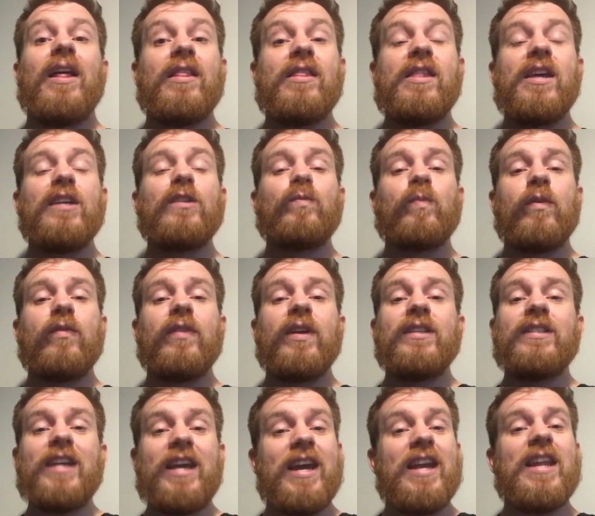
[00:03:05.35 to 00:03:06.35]
This
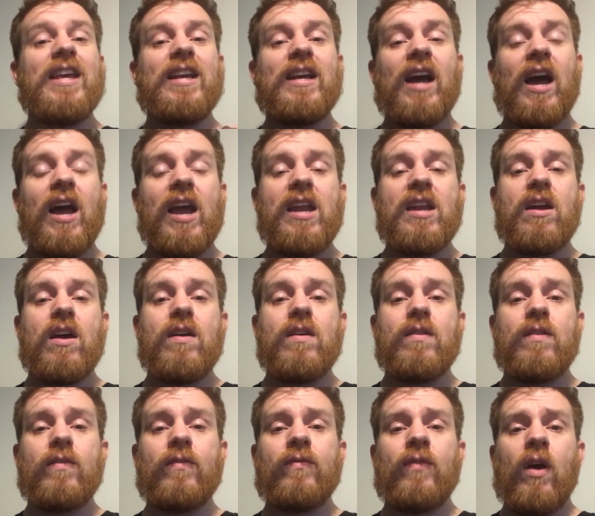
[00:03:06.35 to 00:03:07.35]
prevents any kind
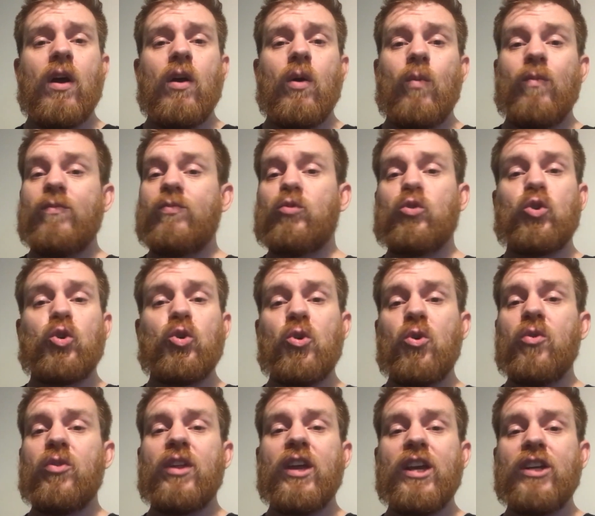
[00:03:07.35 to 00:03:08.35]
of
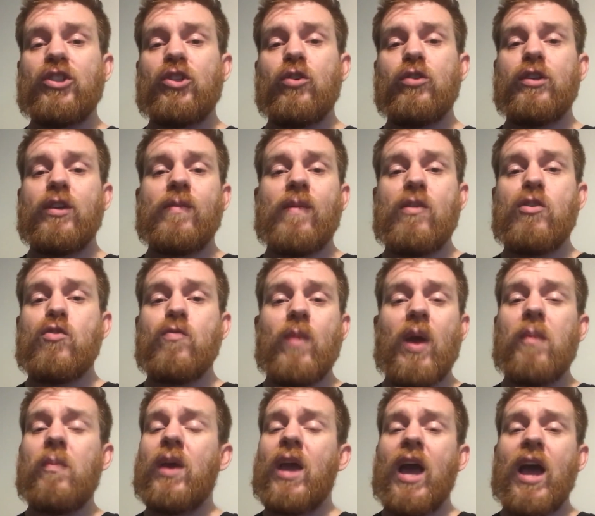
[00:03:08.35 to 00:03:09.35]
truth issues you may, you
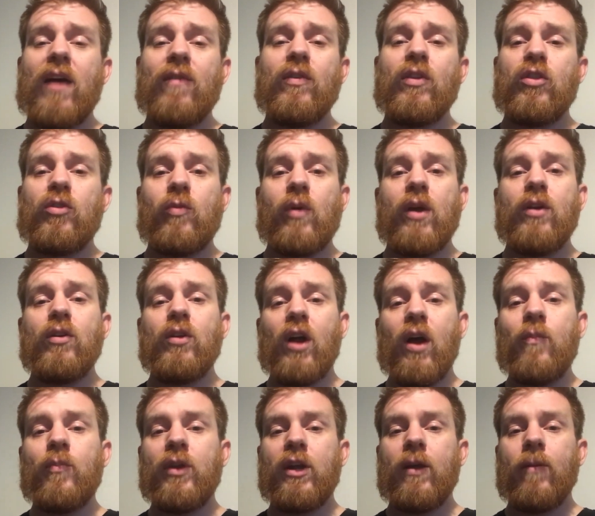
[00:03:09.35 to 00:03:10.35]
may be having throughout your
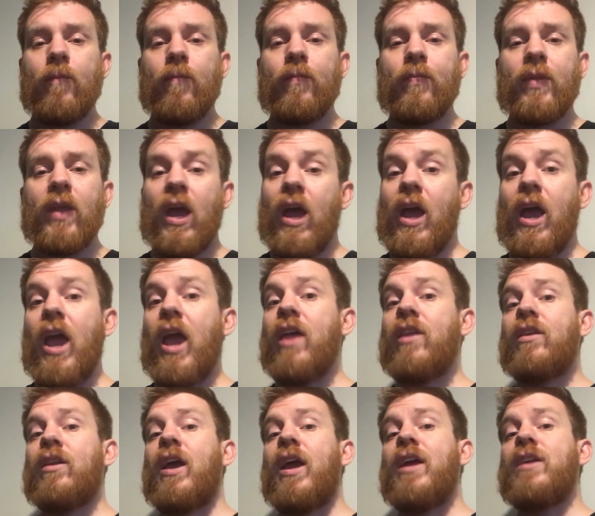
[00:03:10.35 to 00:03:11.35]
company.
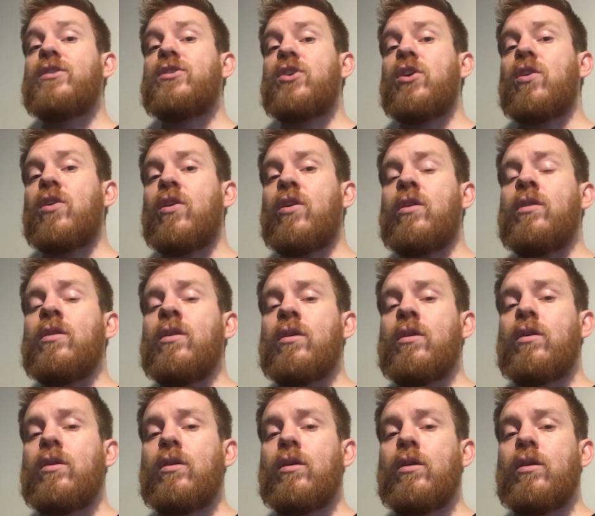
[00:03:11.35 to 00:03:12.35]
And in turn,
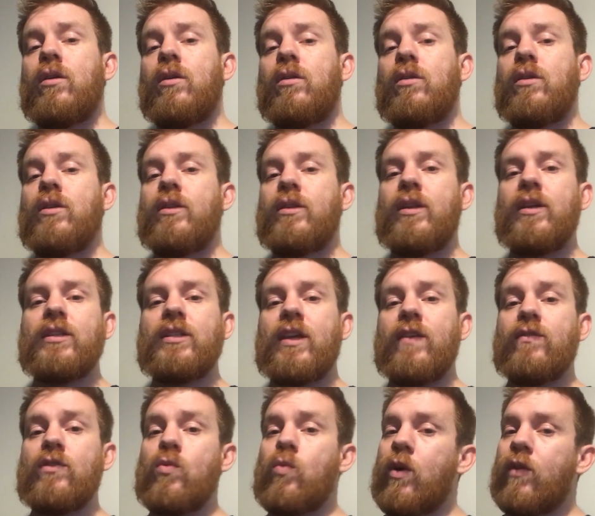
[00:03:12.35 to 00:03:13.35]
this
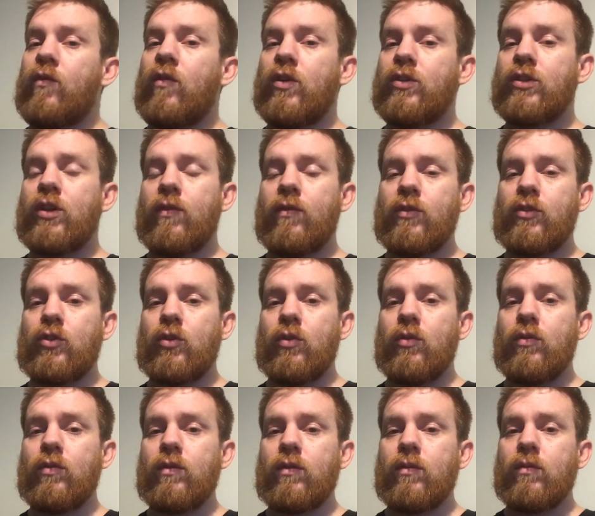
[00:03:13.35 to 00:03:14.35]
gives you one version of the
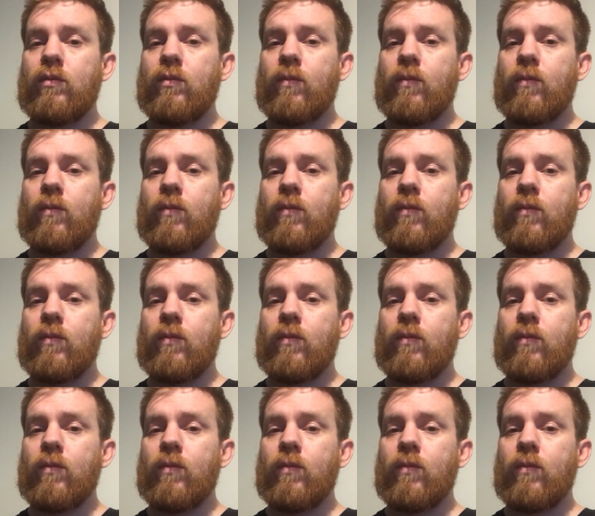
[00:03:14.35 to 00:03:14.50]
truth.